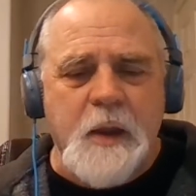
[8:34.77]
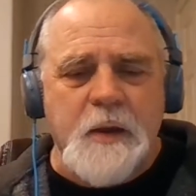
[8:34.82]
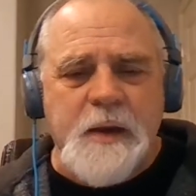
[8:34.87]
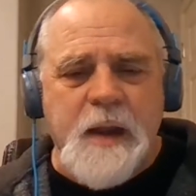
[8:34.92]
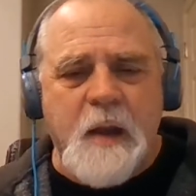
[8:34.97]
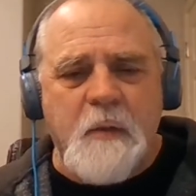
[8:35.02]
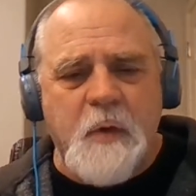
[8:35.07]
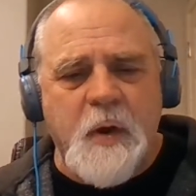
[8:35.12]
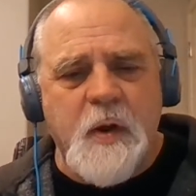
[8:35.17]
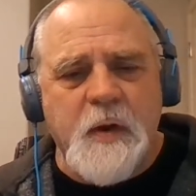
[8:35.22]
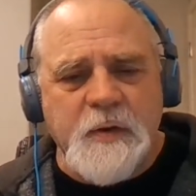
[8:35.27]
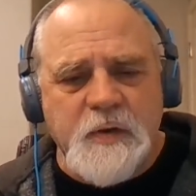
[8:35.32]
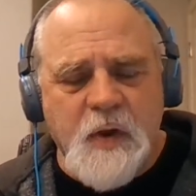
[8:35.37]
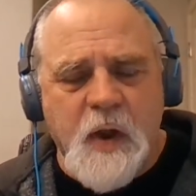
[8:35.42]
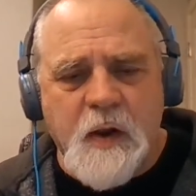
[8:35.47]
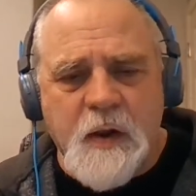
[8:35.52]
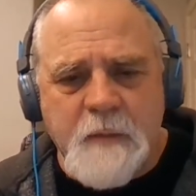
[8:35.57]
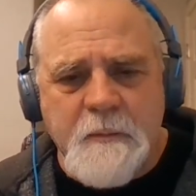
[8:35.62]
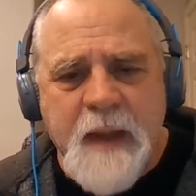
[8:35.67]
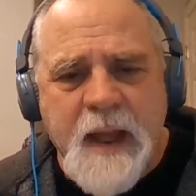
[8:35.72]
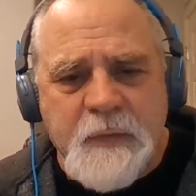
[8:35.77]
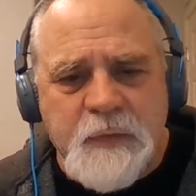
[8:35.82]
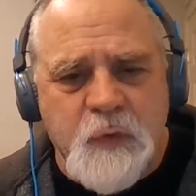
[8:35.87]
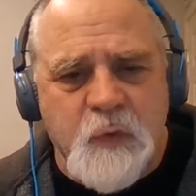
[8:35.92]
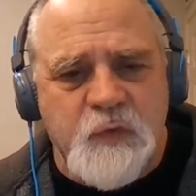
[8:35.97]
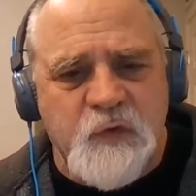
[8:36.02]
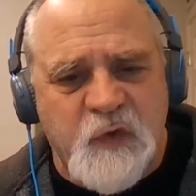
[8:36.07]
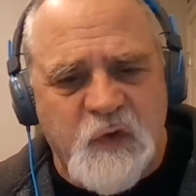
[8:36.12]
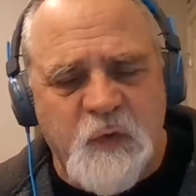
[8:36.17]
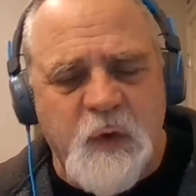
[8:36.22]
Now, we're going to talk about
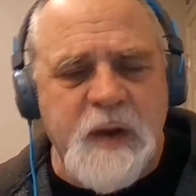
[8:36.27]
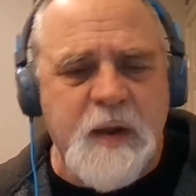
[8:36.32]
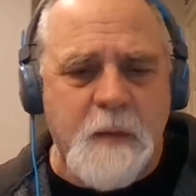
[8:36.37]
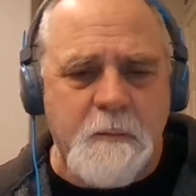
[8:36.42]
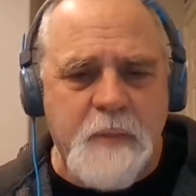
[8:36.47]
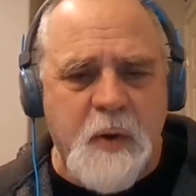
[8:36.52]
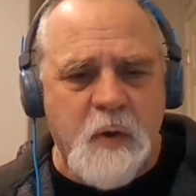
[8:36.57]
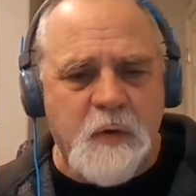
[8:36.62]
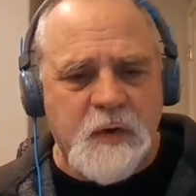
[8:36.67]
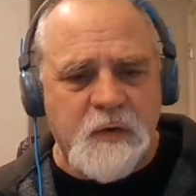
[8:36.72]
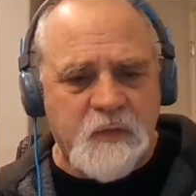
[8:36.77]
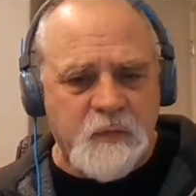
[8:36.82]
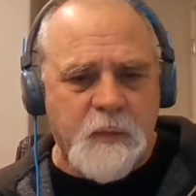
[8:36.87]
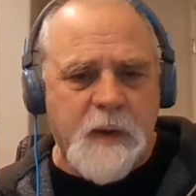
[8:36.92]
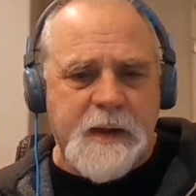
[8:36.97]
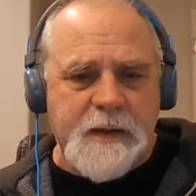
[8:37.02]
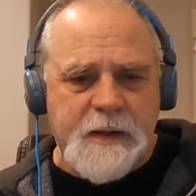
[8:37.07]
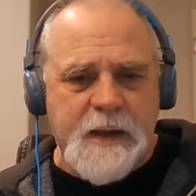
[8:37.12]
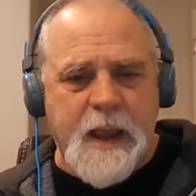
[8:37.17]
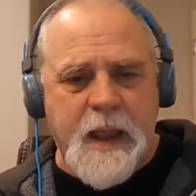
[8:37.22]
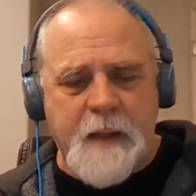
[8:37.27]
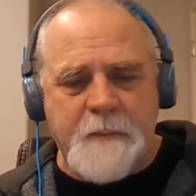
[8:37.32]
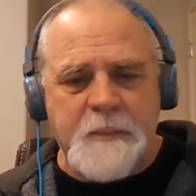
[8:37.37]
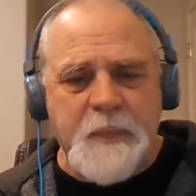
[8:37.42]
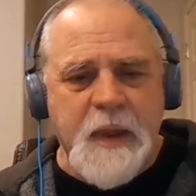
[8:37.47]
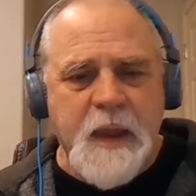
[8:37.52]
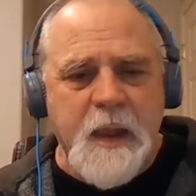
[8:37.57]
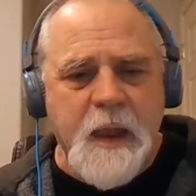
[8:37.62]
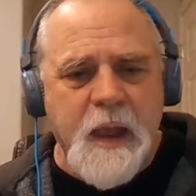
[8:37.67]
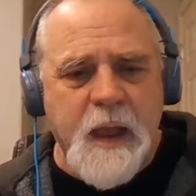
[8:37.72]
those three components right now.
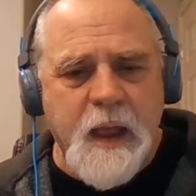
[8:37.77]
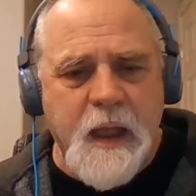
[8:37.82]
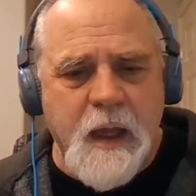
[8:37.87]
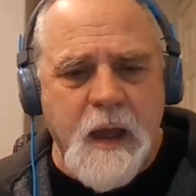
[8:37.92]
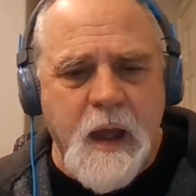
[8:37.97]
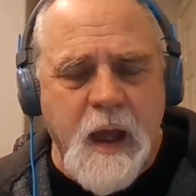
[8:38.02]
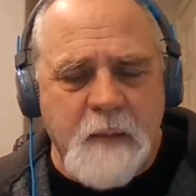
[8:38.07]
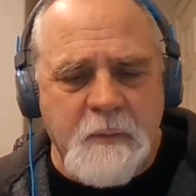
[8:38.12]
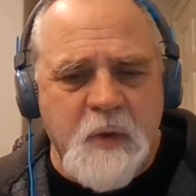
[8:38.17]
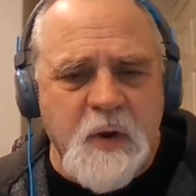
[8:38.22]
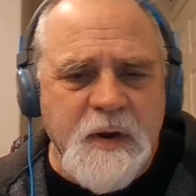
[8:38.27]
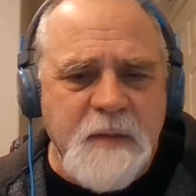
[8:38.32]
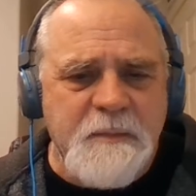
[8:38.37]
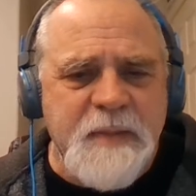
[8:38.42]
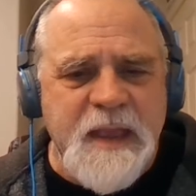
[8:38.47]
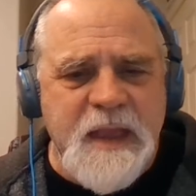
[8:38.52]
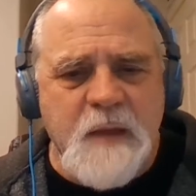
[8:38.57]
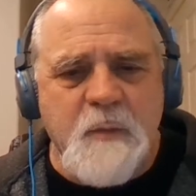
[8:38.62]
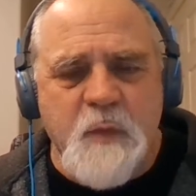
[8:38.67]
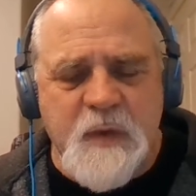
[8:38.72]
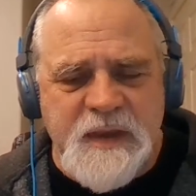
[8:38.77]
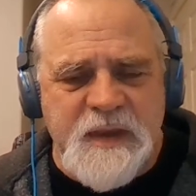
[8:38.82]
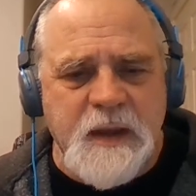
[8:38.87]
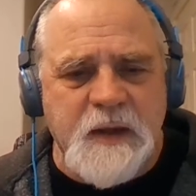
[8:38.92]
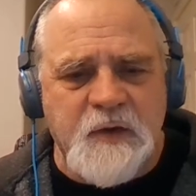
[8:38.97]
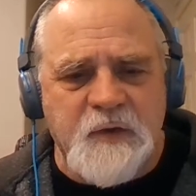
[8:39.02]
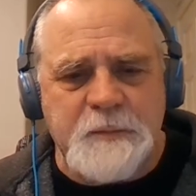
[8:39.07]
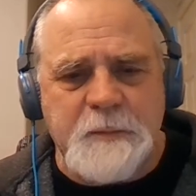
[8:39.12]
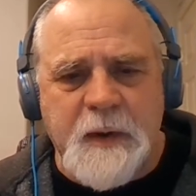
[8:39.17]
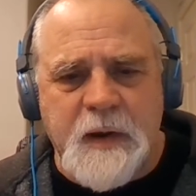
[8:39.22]
I'm going to begin with the
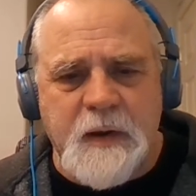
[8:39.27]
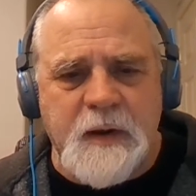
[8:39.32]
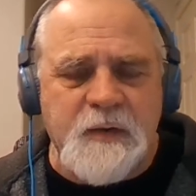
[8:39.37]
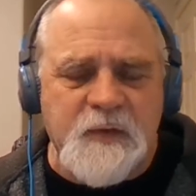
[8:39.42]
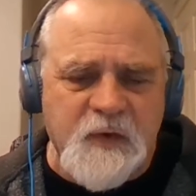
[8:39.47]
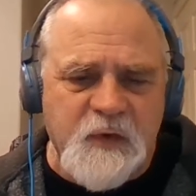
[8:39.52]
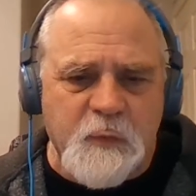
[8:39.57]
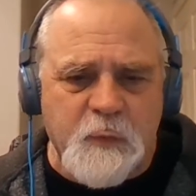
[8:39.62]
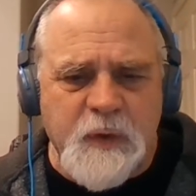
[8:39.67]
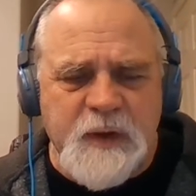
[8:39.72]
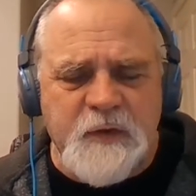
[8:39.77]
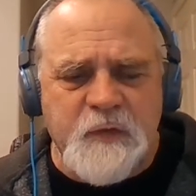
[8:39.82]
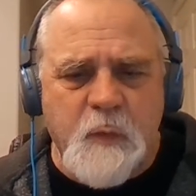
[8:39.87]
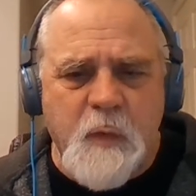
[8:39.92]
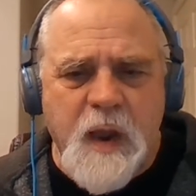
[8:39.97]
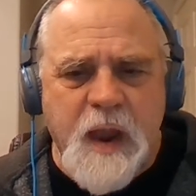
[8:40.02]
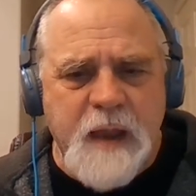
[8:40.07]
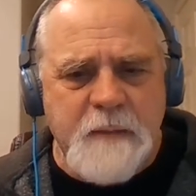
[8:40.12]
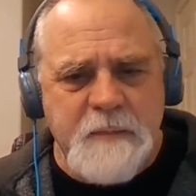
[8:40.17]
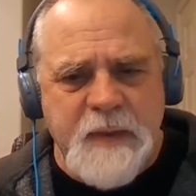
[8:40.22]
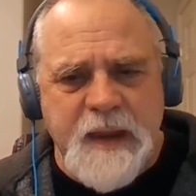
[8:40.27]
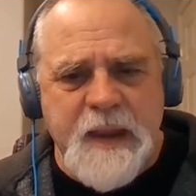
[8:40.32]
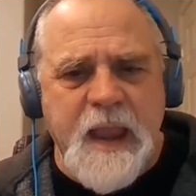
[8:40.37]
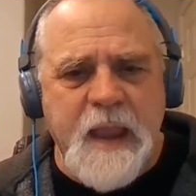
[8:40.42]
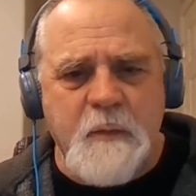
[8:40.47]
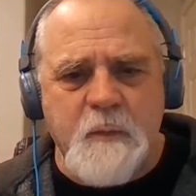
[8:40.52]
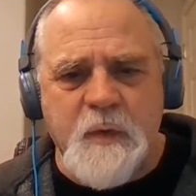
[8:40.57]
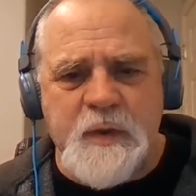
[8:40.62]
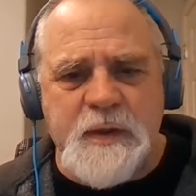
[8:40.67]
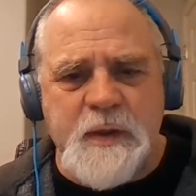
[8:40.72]
experience, and the reason why I
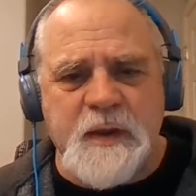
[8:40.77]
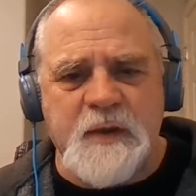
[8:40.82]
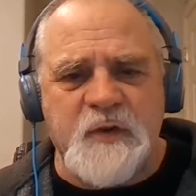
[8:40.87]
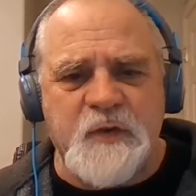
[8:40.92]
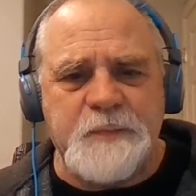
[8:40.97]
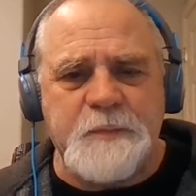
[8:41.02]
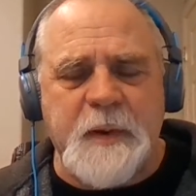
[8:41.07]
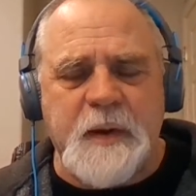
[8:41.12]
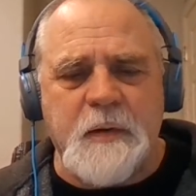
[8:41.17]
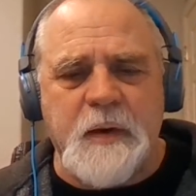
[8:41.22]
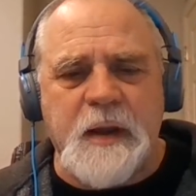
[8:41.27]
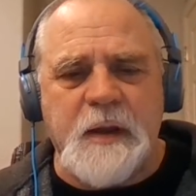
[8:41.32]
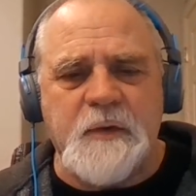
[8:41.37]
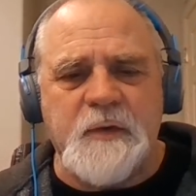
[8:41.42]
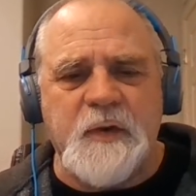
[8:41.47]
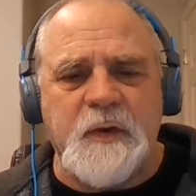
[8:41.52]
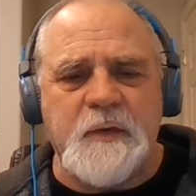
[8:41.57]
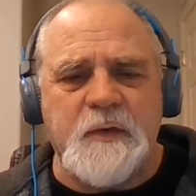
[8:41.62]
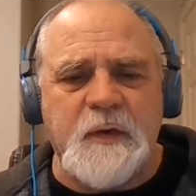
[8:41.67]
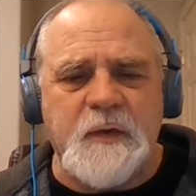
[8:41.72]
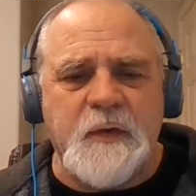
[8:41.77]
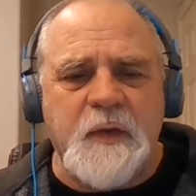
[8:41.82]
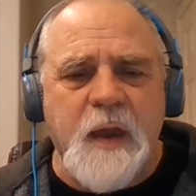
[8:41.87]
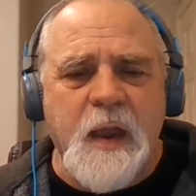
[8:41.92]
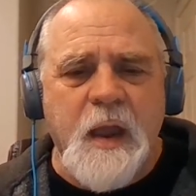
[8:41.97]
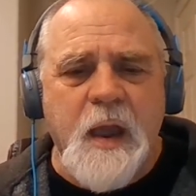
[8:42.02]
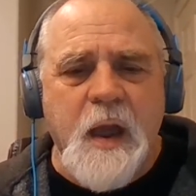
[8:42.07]
began with the experience is